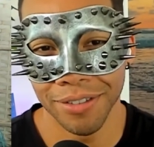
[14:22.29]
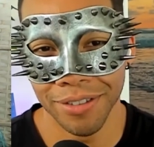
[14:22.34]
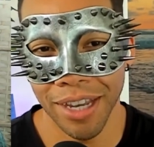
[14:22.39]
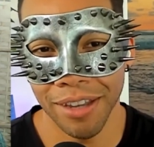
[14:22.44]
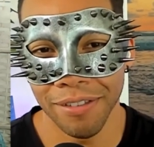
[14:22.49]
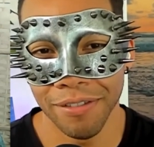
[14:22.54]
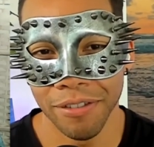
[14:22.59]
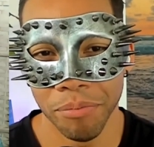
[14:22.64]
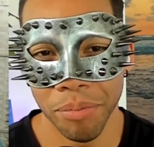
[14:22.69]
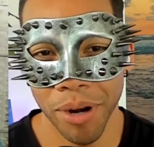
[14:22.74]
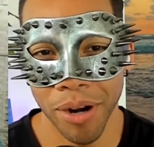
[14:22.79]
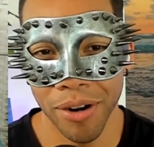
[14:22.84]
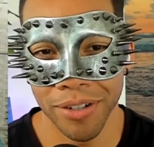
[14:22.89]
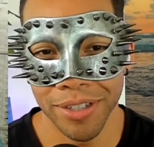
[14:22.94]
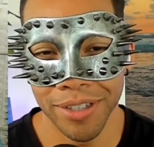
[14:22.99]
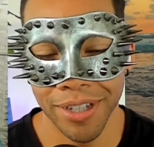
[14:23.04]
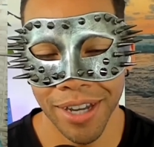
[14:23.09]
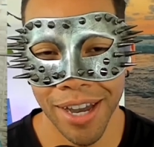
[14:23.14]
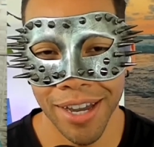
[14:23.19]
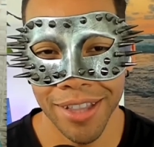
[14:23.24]
It was after their
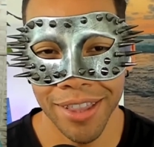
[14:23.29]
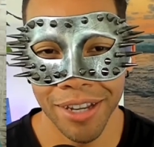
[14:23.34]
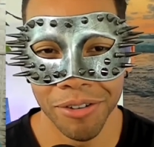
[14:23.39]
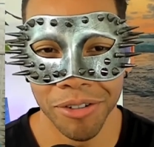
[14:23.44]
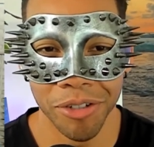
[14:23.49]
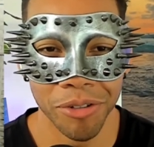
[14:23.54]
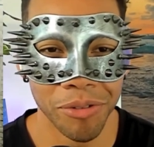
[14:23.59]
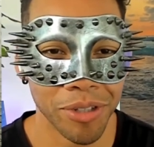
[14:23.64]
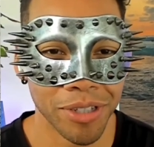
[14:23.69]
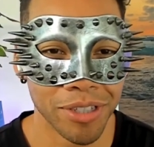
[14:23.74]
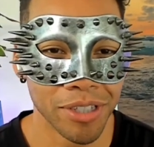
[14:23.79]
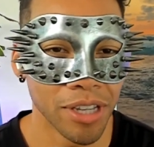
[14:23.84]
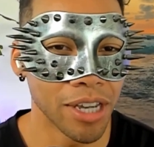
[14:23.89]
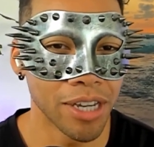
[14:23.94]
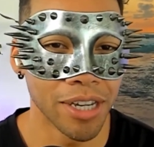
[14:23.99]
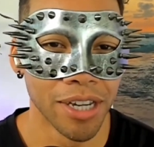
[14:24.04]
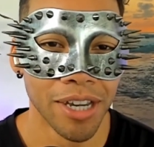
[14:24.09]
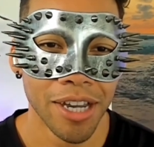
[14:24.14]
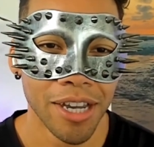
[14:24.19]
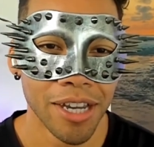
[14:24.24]
parents died. They were doing this
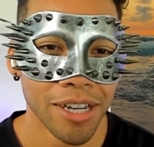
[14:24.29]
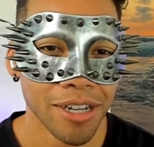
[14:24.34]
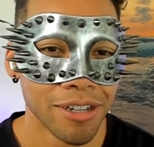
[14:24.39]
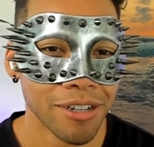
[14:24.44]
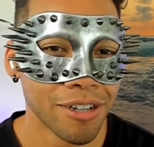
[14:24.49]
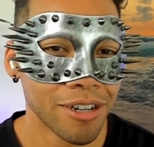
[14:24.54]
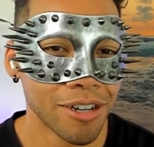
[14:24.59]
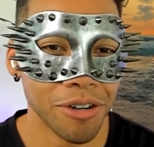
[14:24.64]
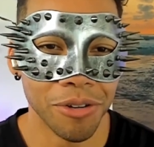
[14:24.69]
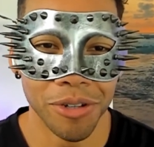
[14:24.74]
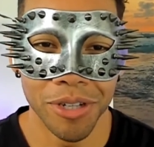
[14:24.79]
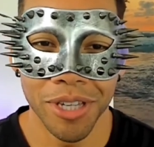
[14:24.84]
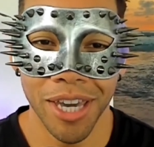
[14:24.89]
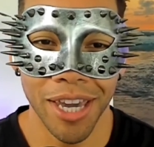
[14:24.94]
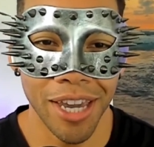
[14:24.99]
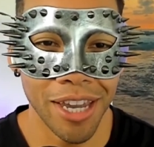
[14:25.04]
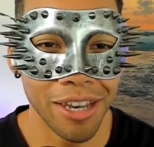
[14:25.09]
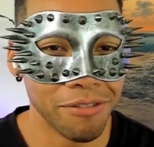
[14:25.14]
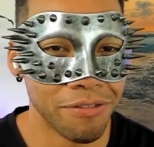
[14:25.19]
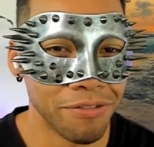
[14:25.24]
like
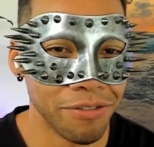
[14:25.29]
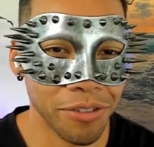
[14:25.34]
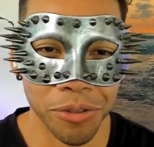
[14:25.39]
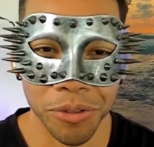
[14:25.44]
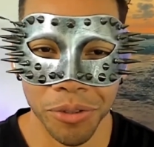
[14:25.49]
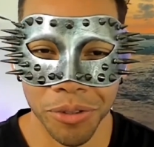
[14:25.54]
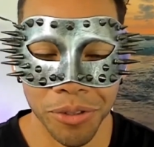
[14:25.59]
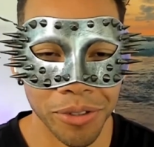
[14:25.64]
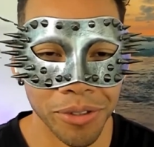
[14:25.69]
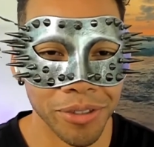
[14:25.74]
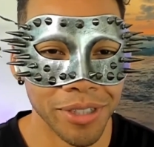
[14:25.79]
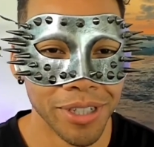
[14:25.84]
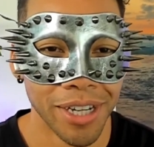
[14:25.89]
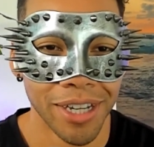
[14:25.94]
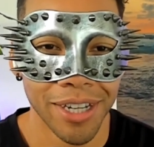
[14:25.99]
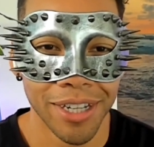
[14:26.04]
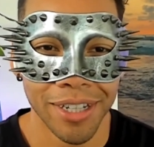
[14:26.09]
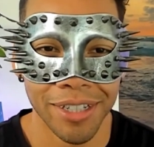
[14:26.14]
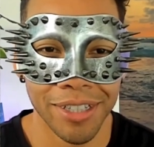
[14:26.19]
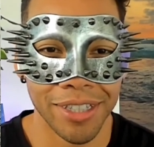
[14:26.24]
cocaine fueled
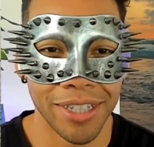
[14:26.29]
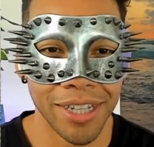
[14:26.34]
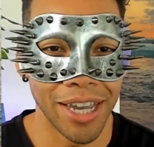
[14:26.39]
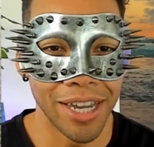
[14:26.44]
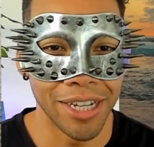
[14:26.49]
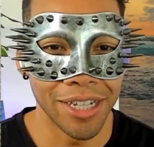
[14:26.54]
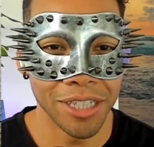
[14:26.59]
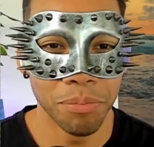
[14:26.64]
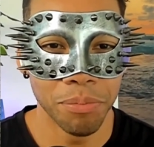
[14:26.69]
dance